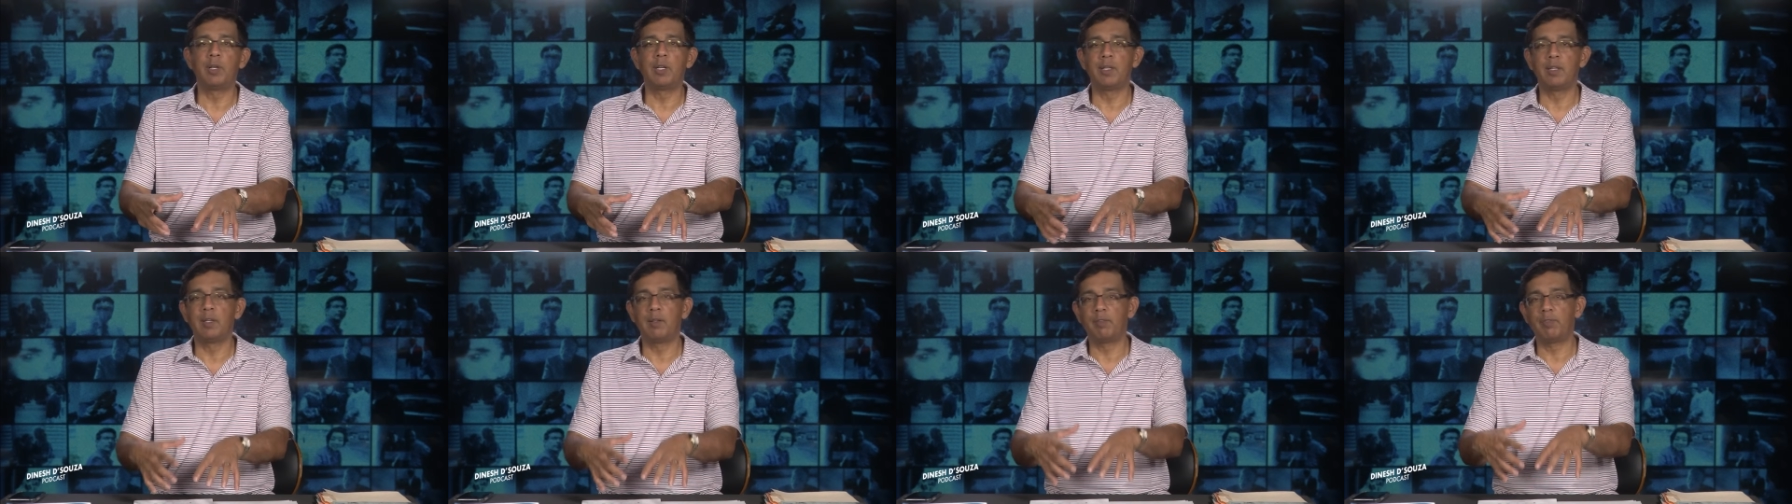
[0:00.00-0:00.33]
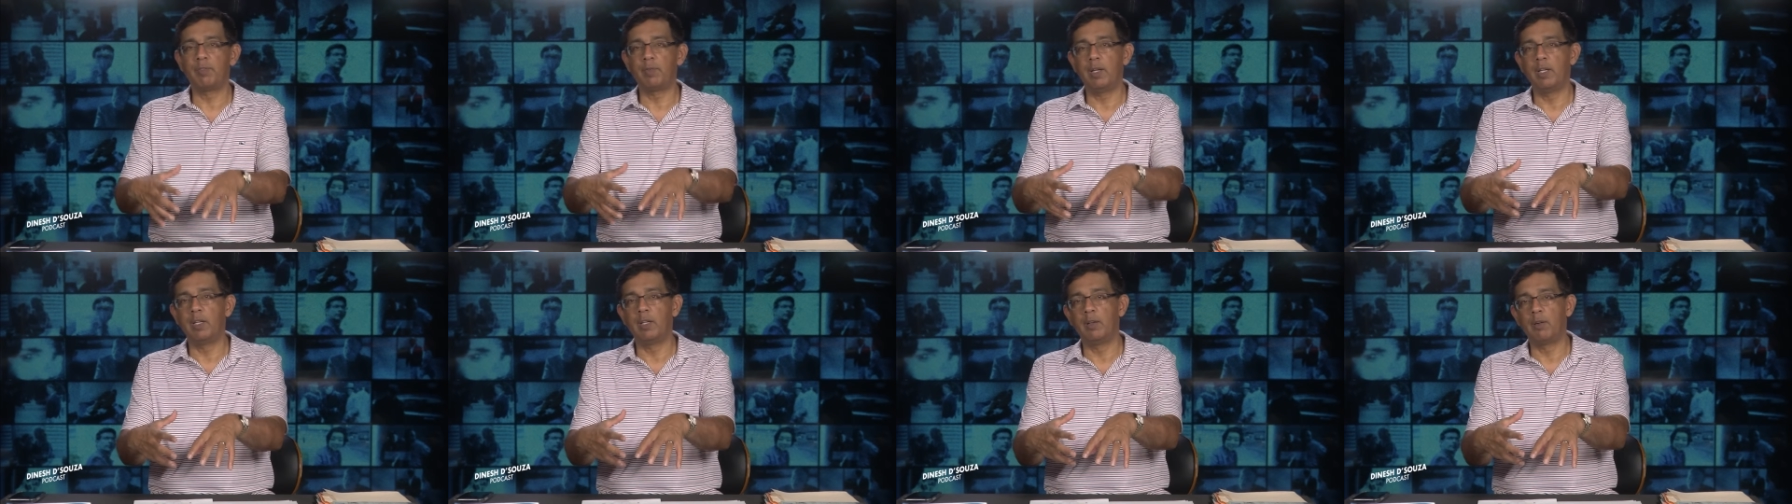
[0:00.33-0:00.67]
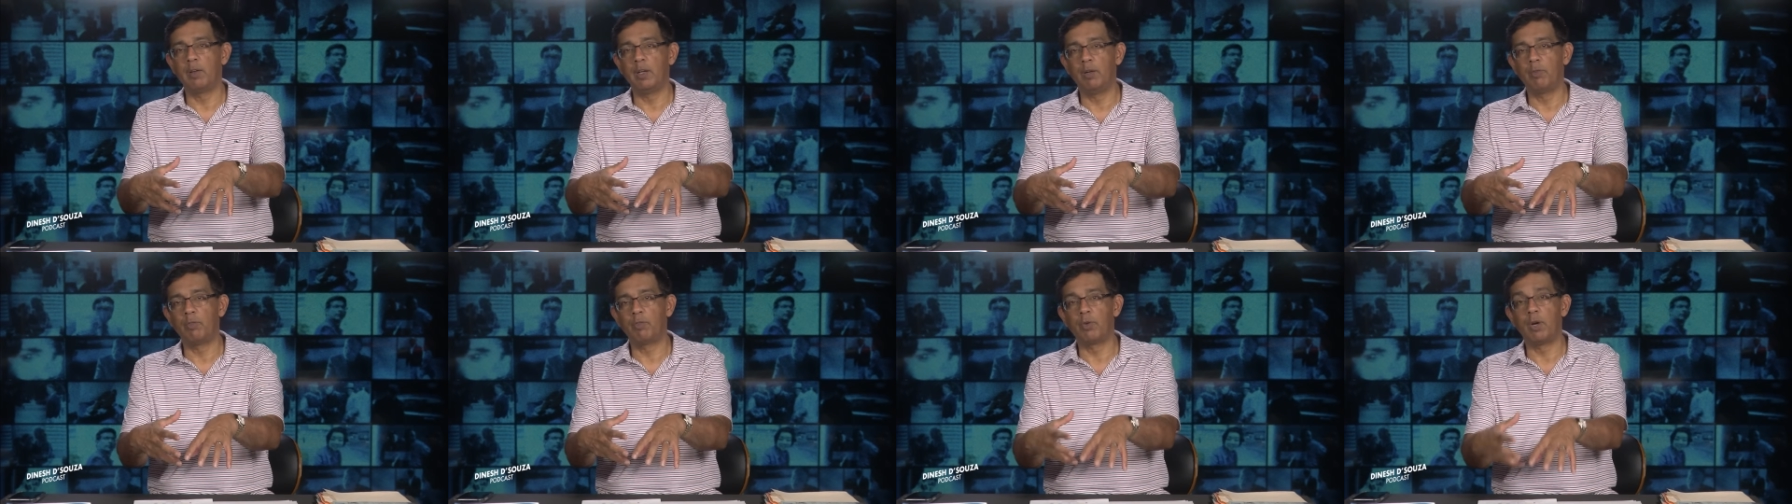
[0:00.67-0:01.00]
in
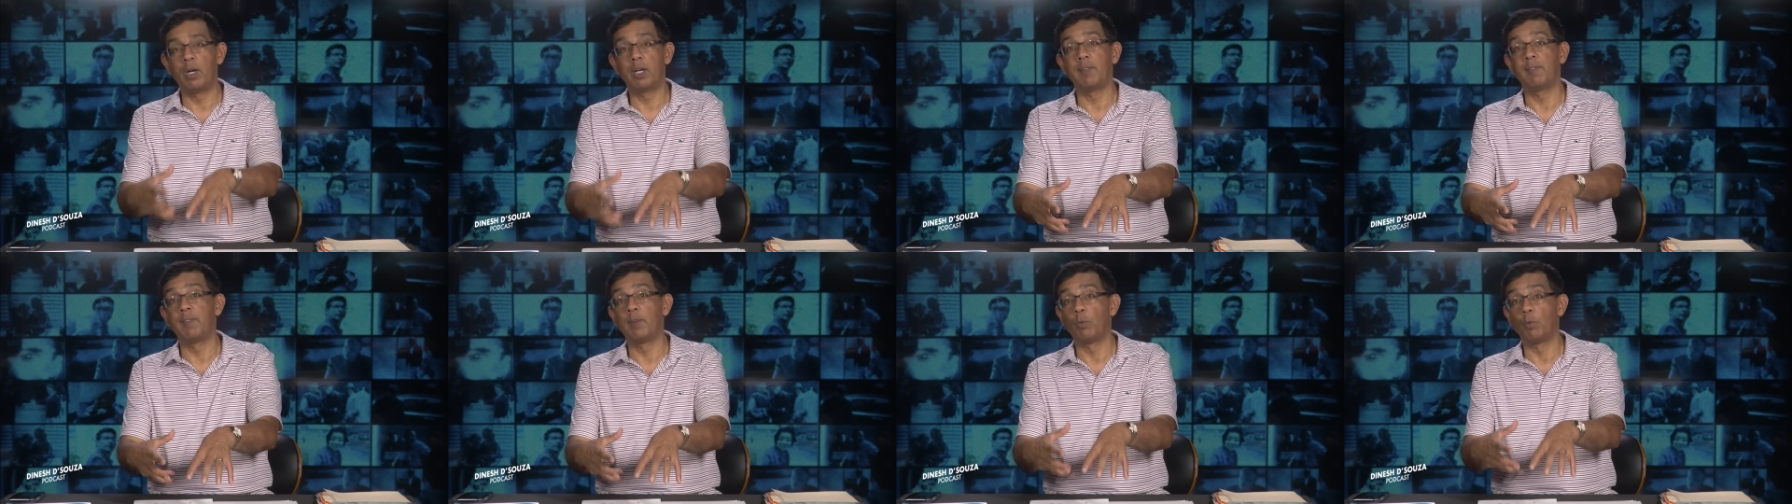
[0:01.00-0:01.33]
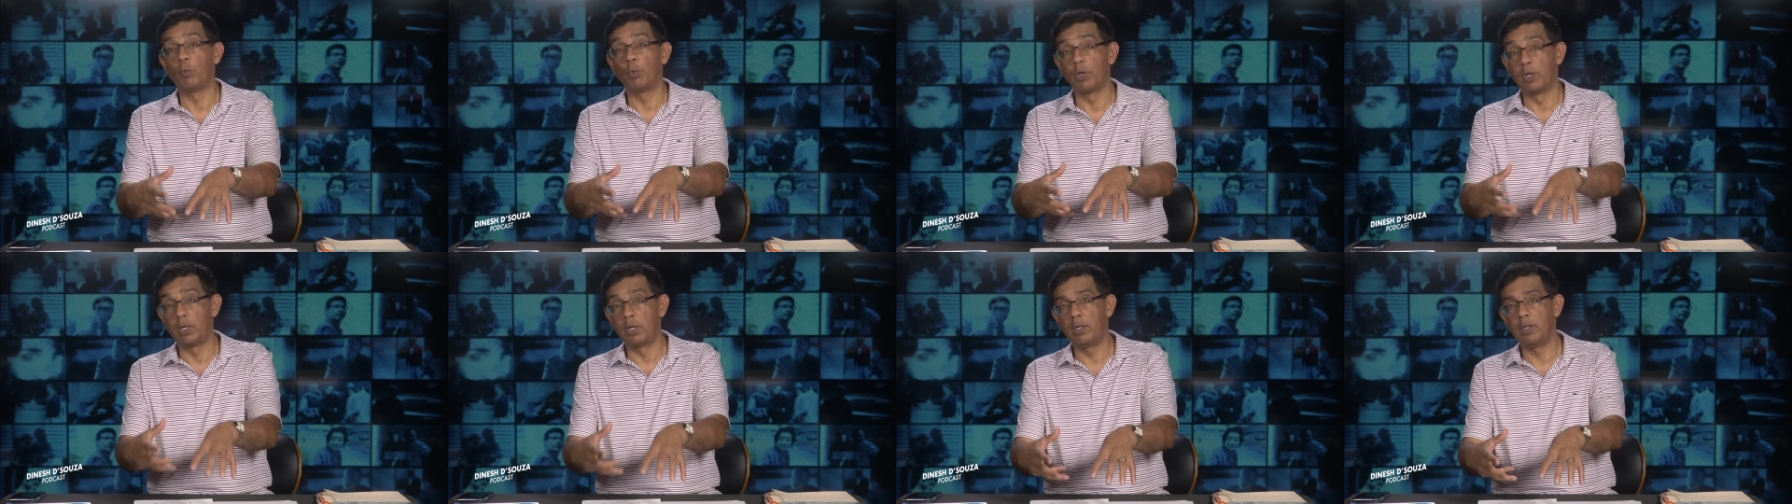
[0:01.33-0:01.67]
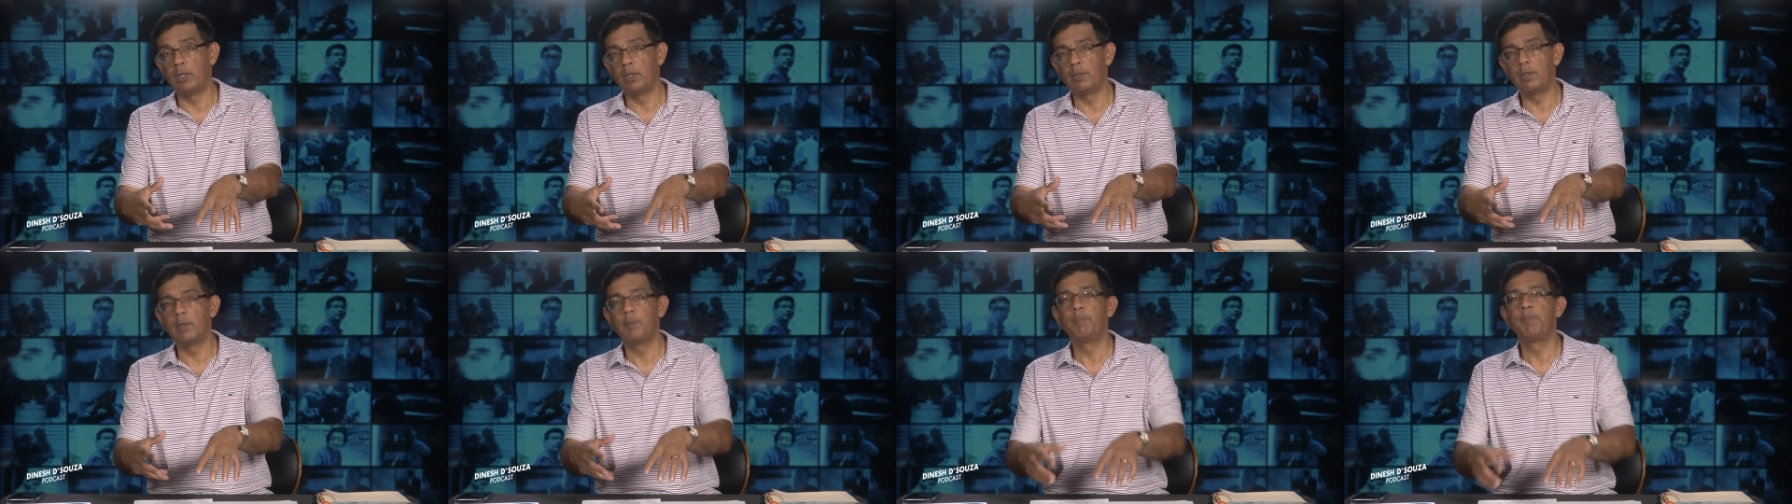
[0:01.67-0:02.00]
front of the
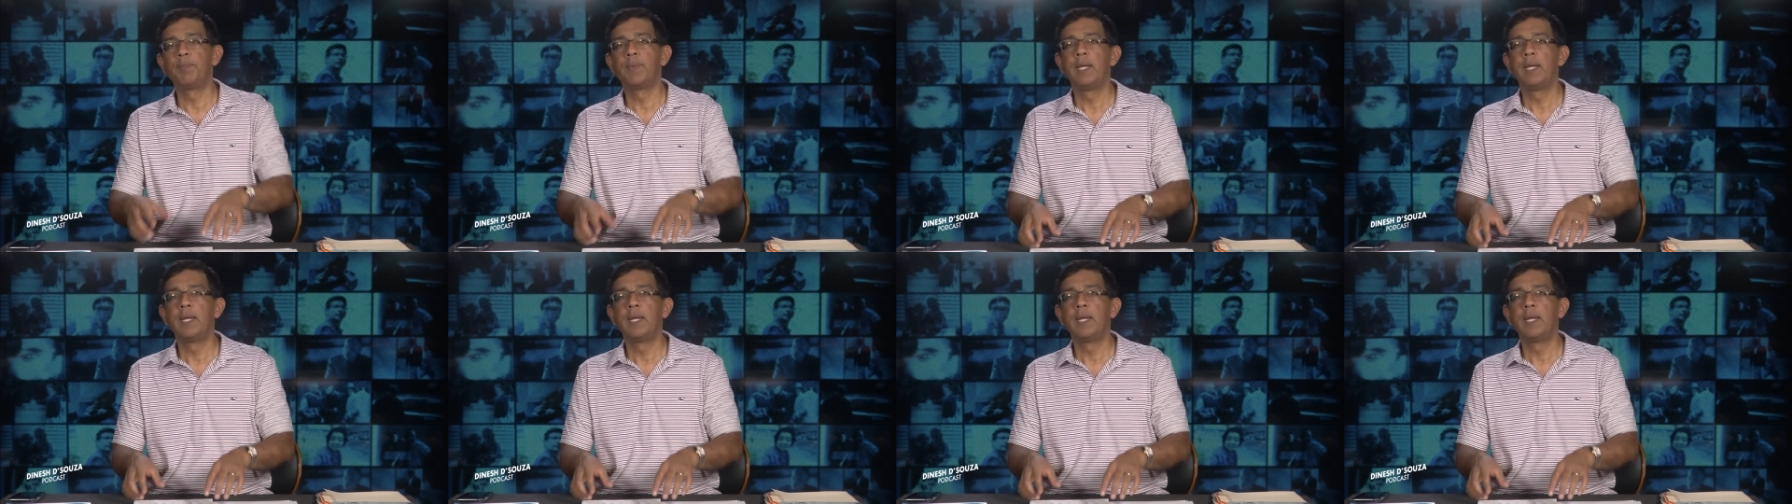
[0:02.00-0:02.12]
world.